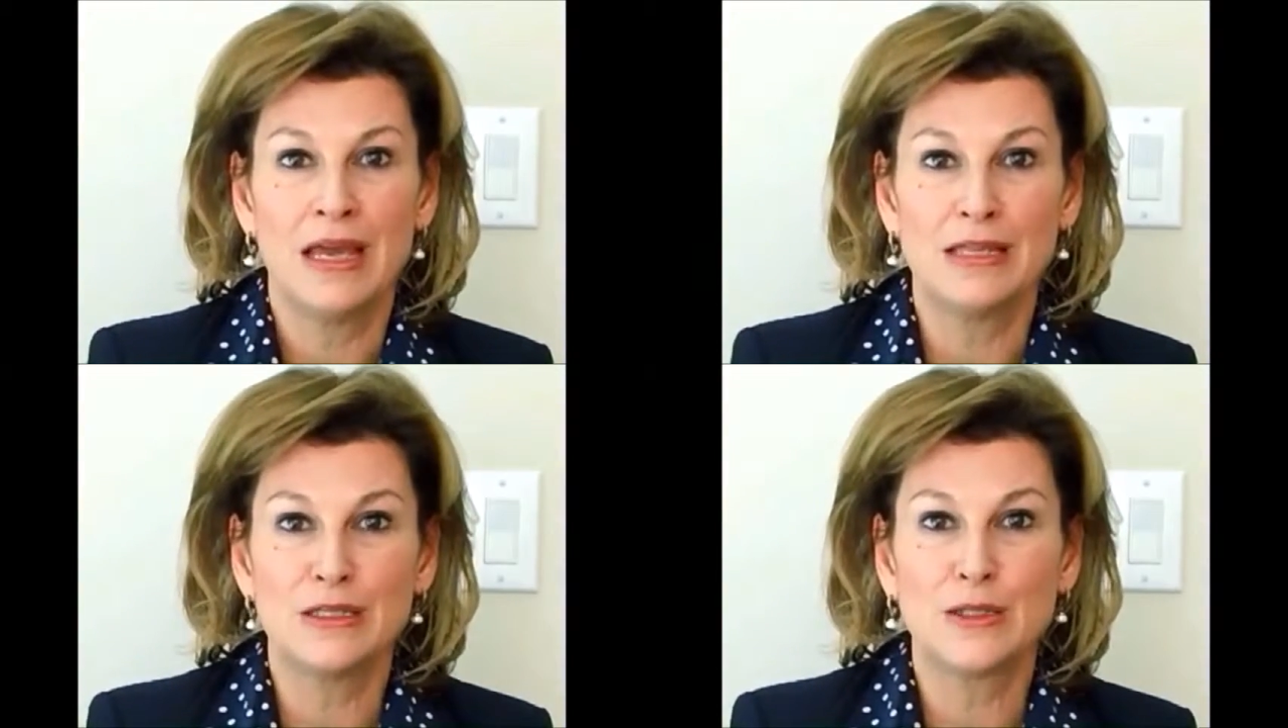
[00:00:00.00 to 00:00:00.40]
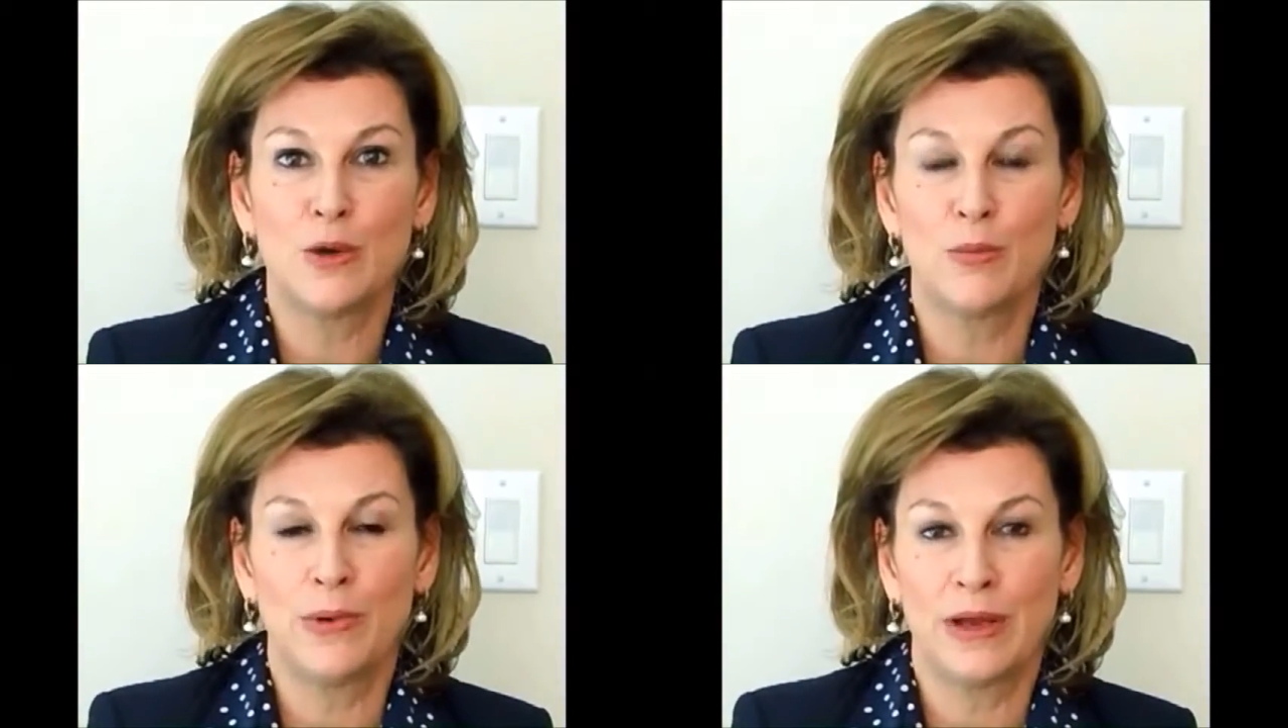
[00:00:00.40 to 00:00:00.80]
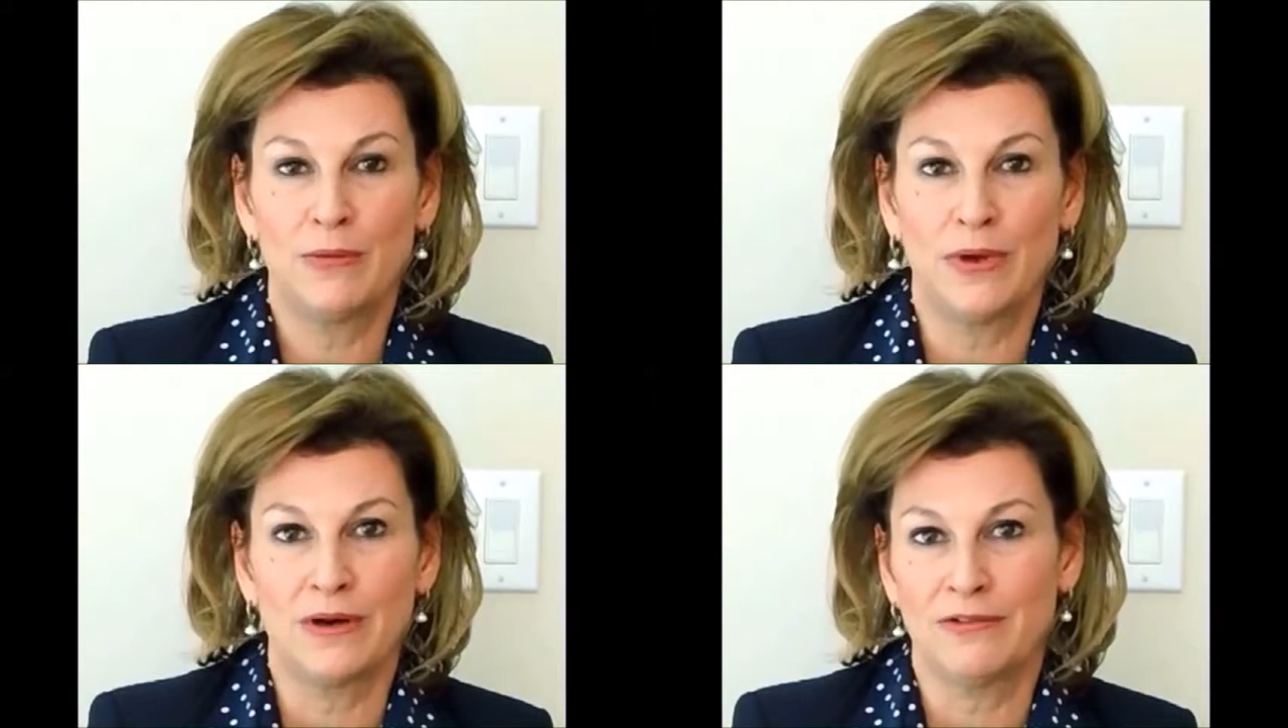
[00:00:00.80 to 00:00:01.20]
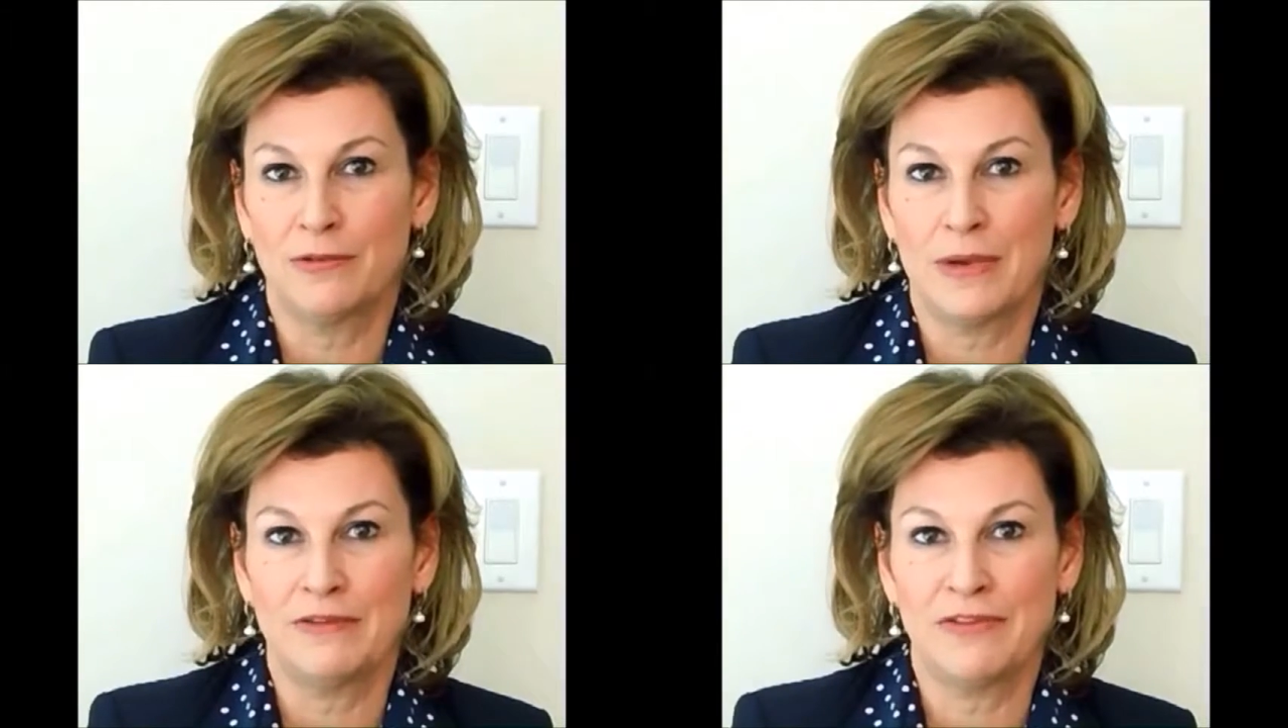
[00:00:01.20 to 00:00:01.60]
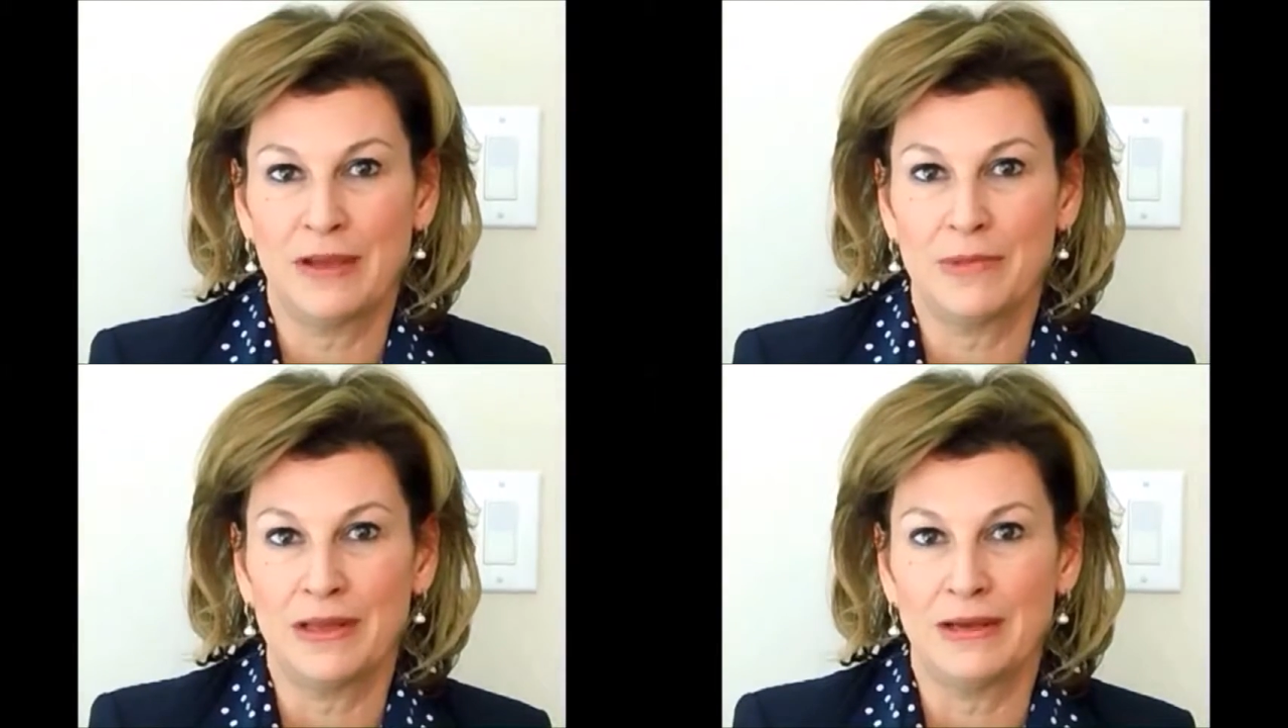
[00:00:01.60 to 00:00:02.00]
and the sole breadwinner for my
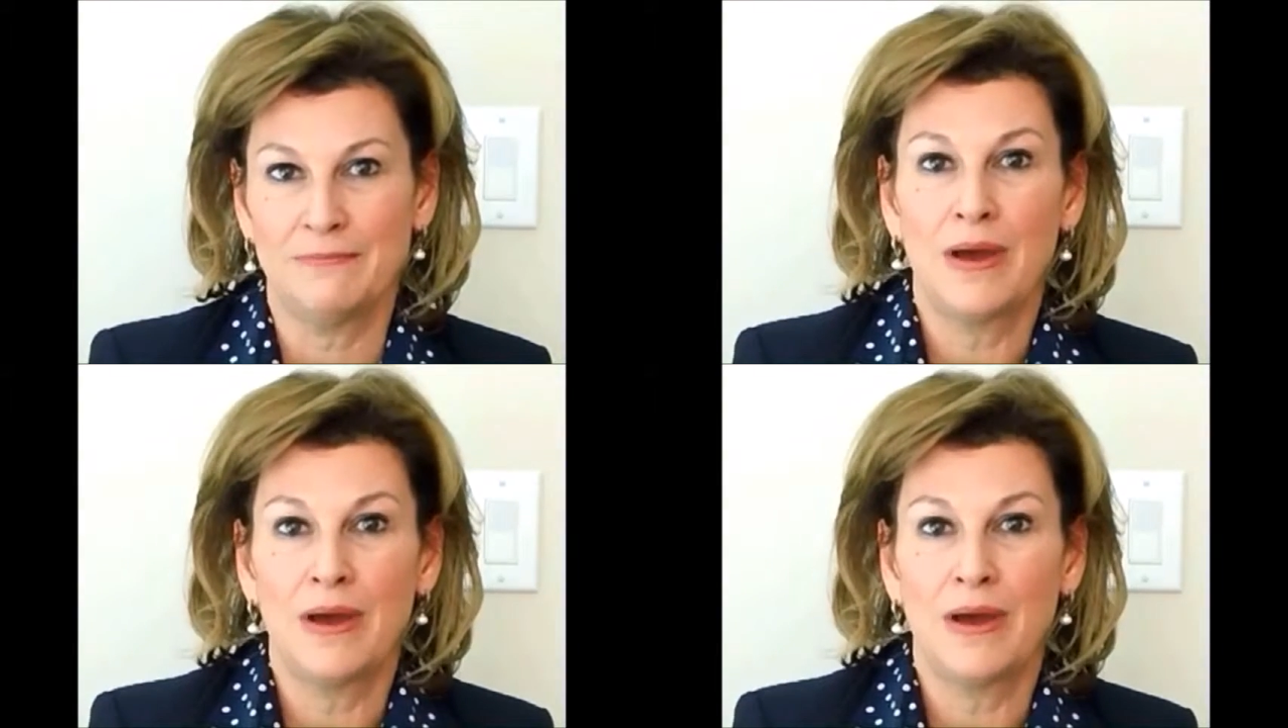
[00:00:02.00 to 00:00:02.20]
family.